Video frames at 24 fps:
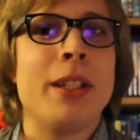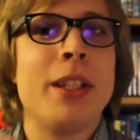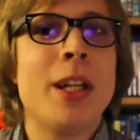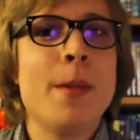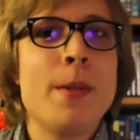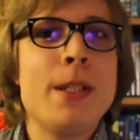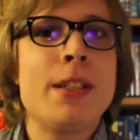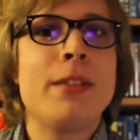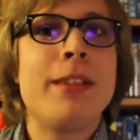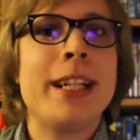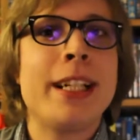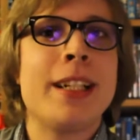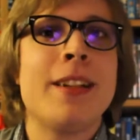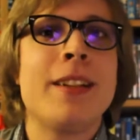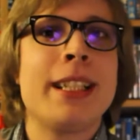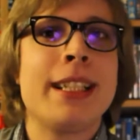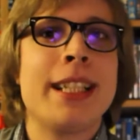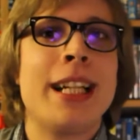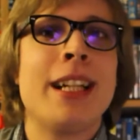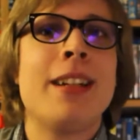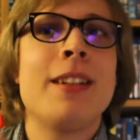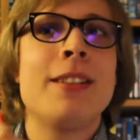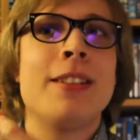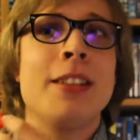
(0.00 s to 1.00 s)
Akome's that kind of
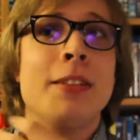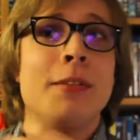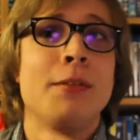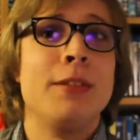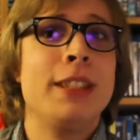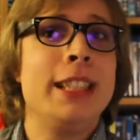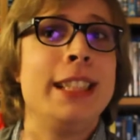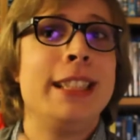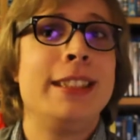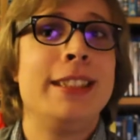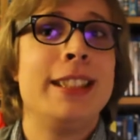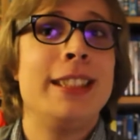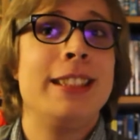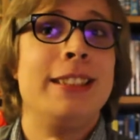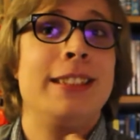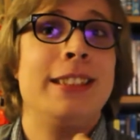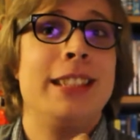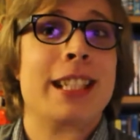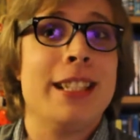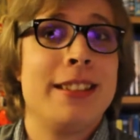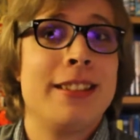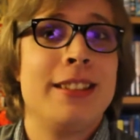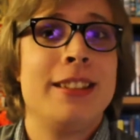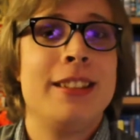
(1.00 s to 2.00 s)
character who really
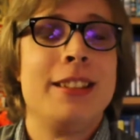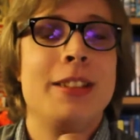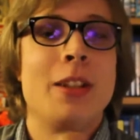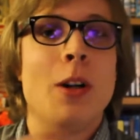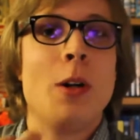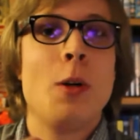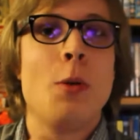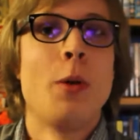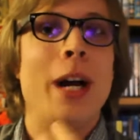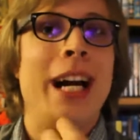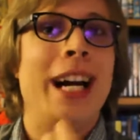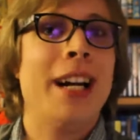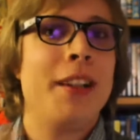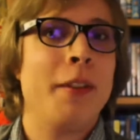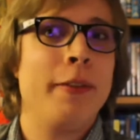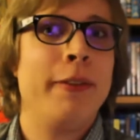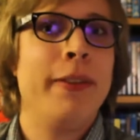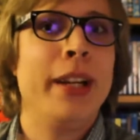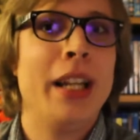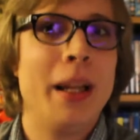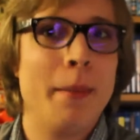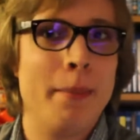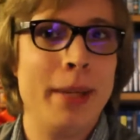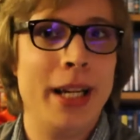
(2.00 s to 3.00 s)
doesn't know how to
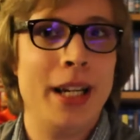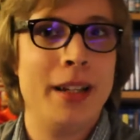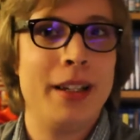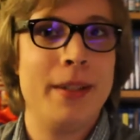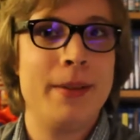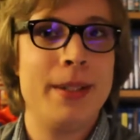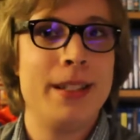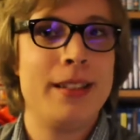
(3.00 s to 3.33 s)
feel about him.